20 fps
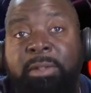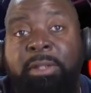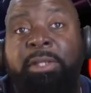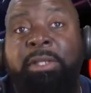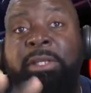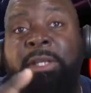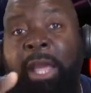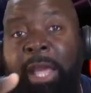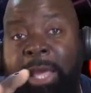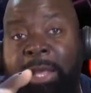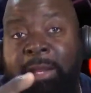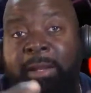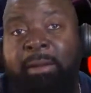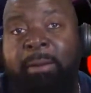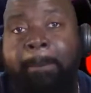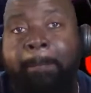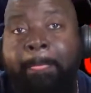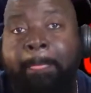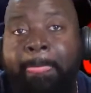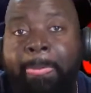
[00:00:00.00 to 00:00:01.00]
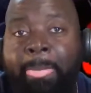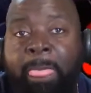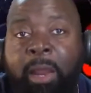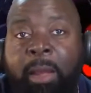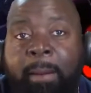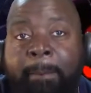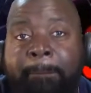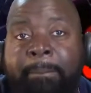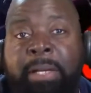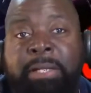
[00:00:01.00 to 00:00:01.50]
yet.
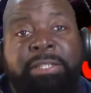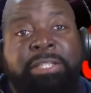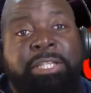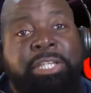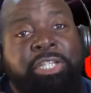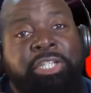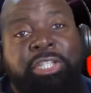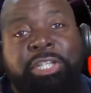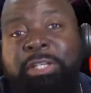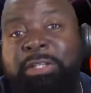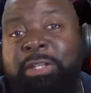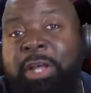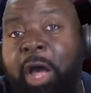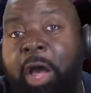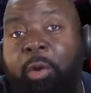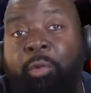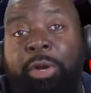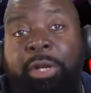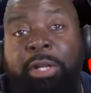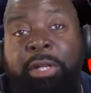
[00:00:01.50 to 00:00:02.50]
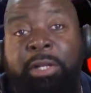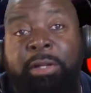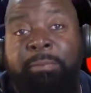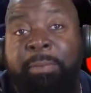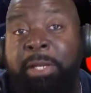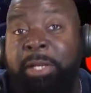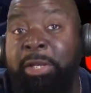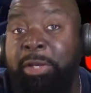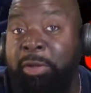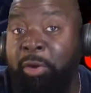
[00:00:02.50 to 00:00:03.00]
But since she's already done
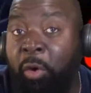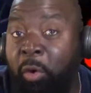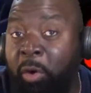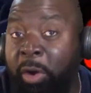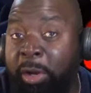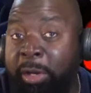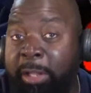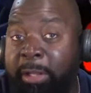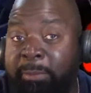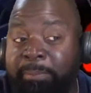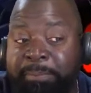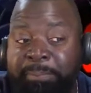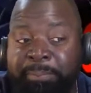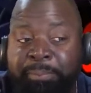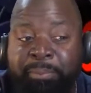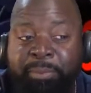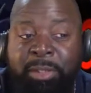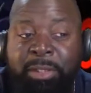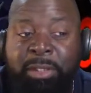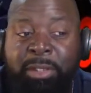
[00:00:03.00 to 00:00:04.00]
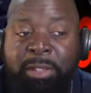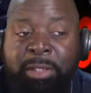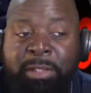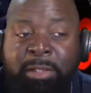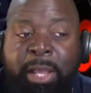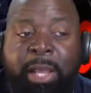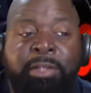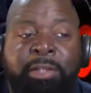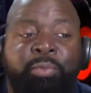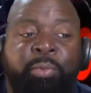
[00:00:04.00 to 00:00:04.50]
been doing it,
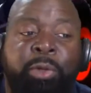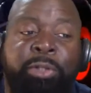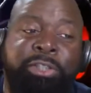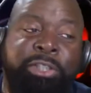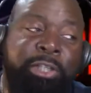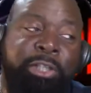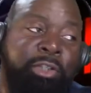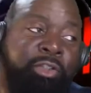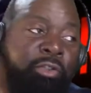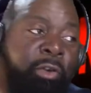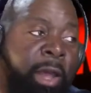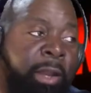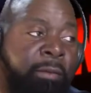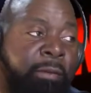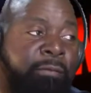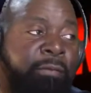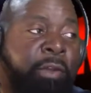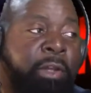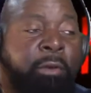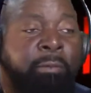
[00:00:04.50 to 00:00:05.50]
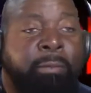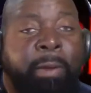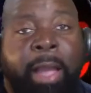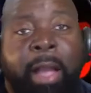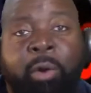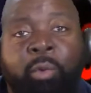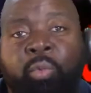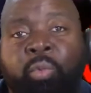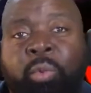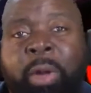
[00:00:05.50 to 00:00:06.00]
that's what she's trying to figure
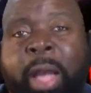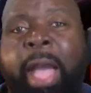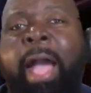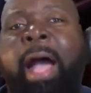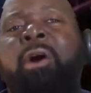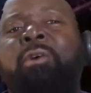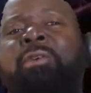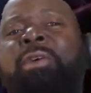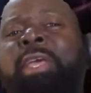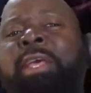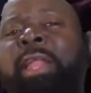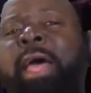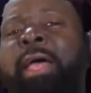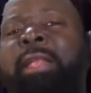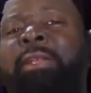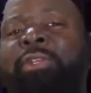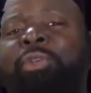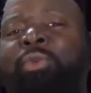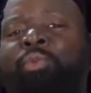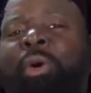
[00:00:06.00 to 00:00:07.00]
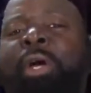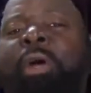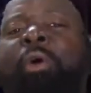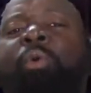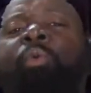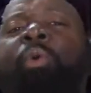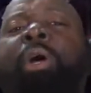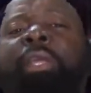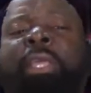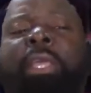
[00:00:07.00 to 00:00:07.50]
out. How can I do?
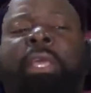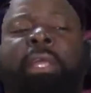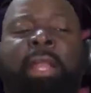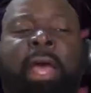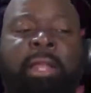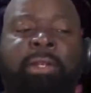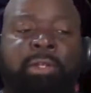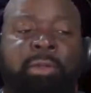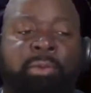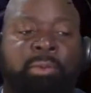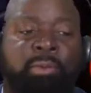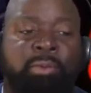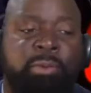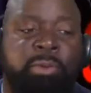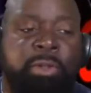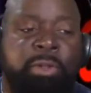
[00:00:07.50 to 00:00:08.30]
What can I do?